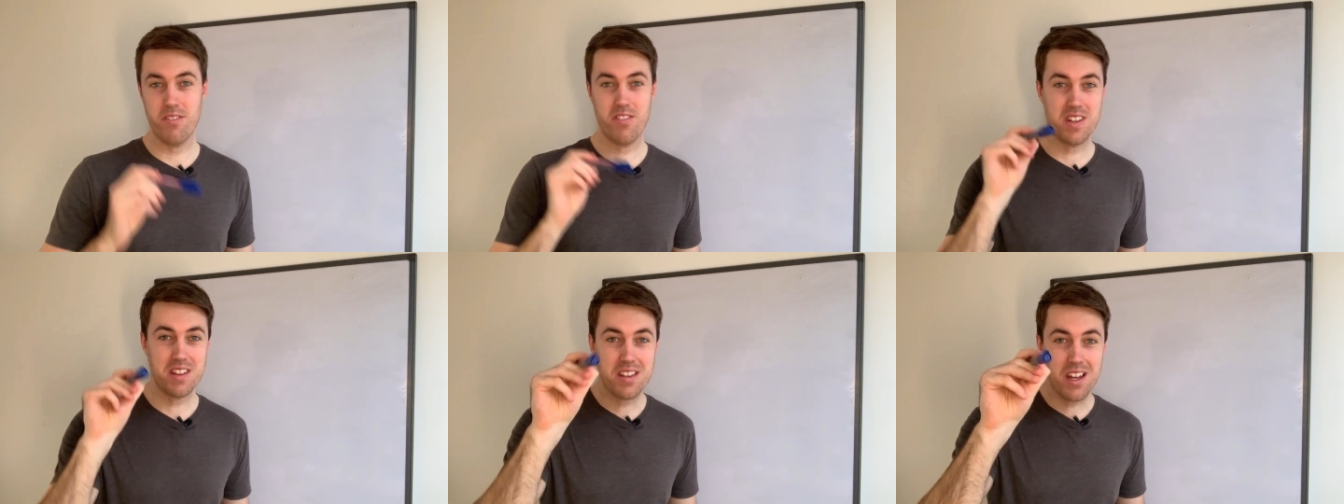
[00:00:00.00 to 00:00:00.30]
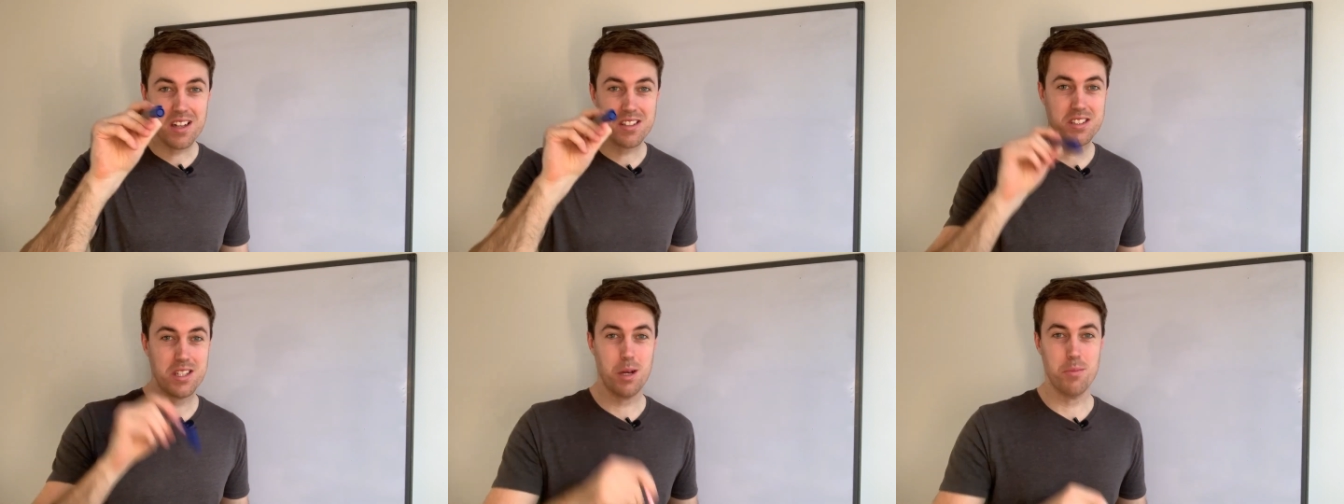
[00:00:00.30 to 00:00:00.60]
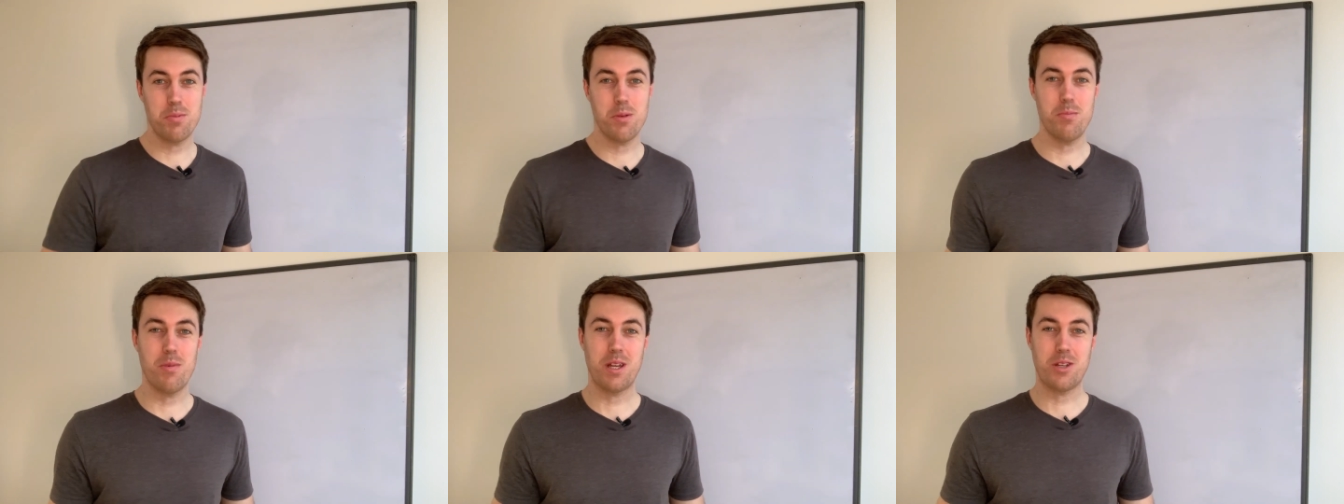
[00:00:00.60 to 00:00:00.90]
If it does
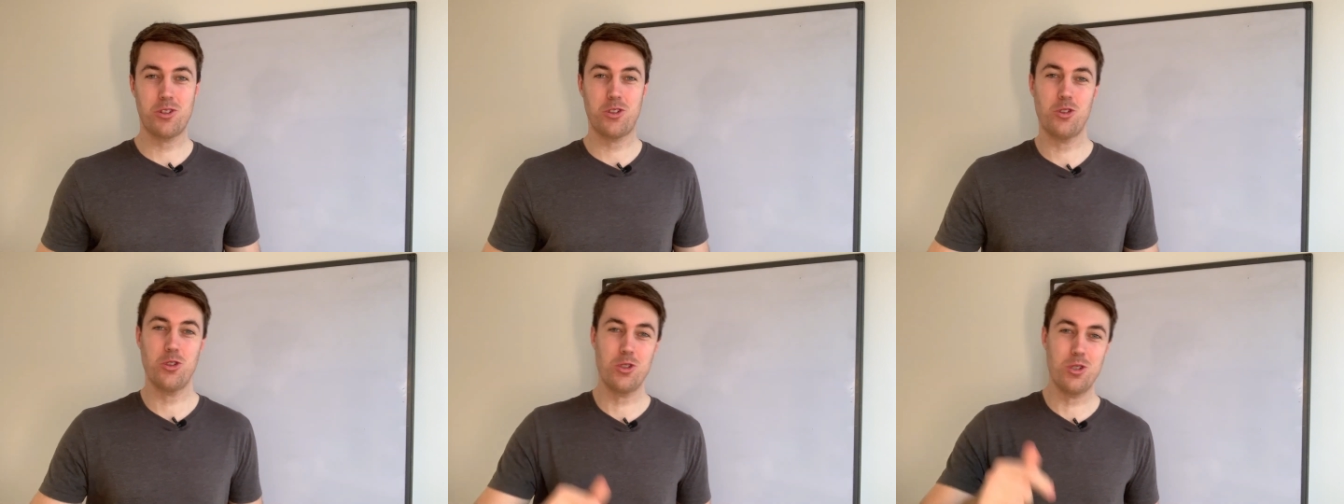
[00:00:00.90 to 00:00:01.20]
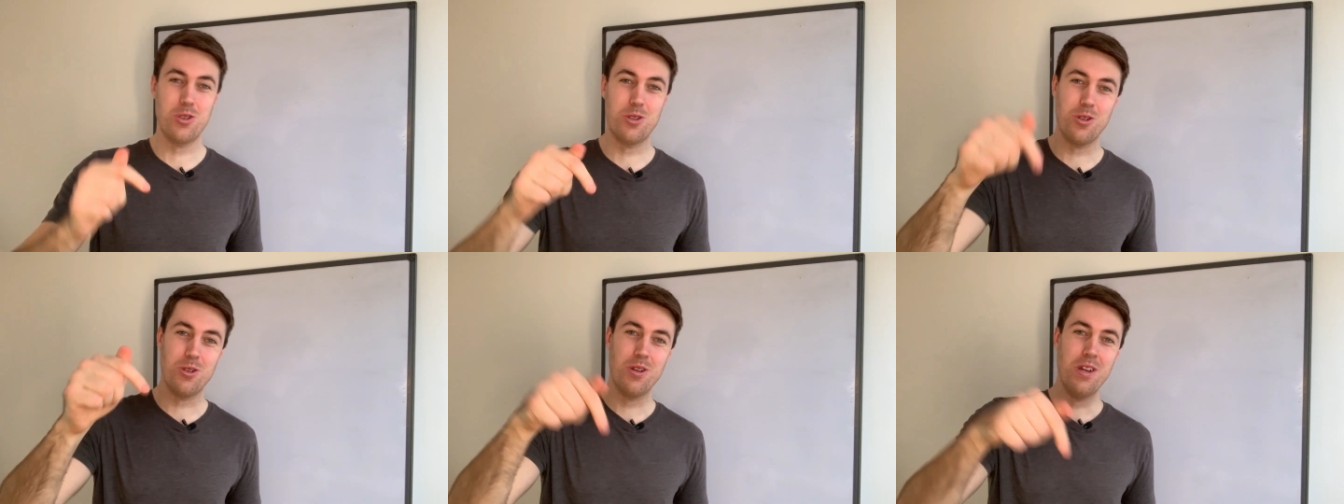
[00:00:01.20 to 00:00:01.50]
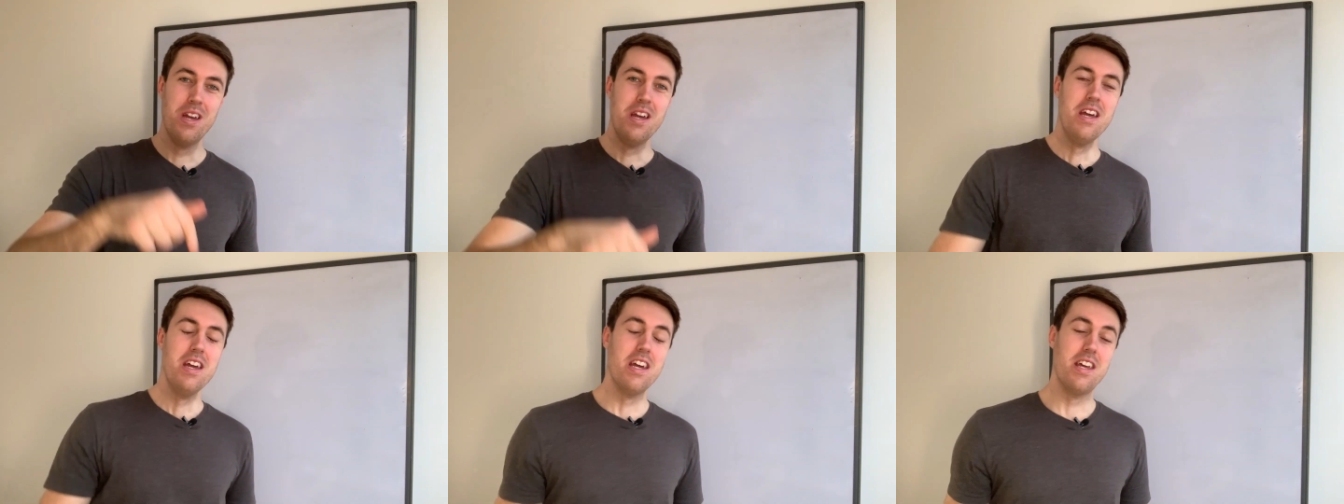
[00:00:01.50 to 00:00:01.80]
help you, make sure you do
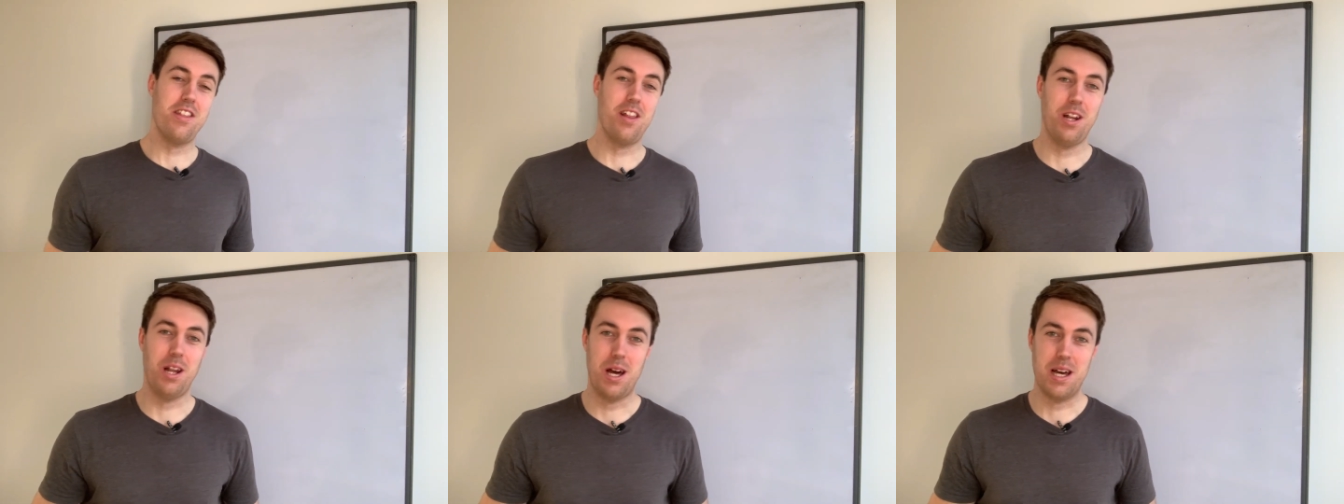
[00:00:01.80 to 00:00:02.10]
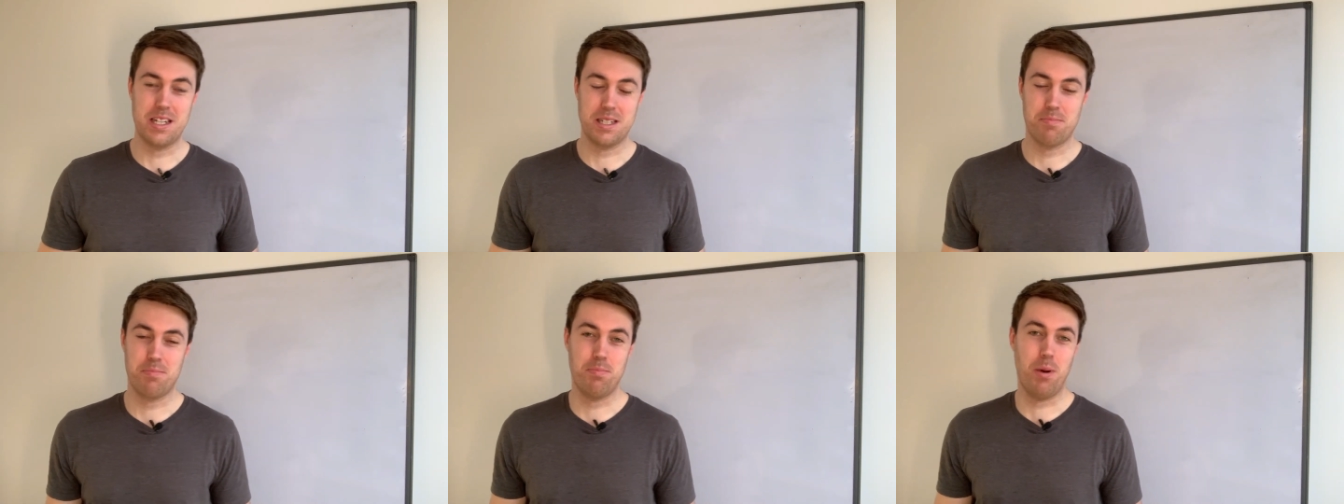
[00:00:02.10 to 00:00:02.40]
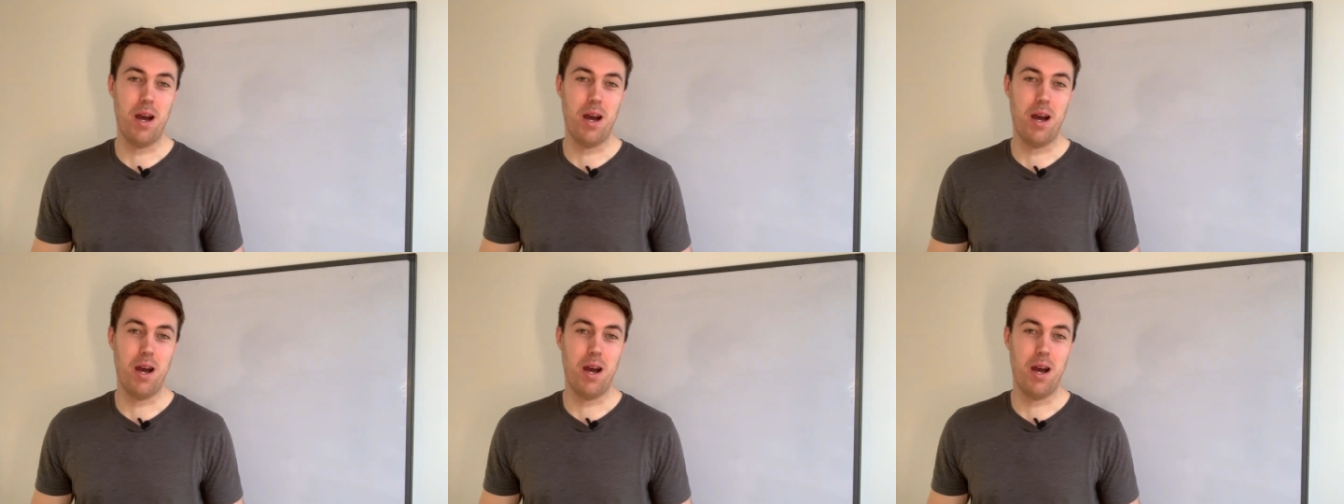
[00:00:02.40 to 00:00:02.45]
hit the like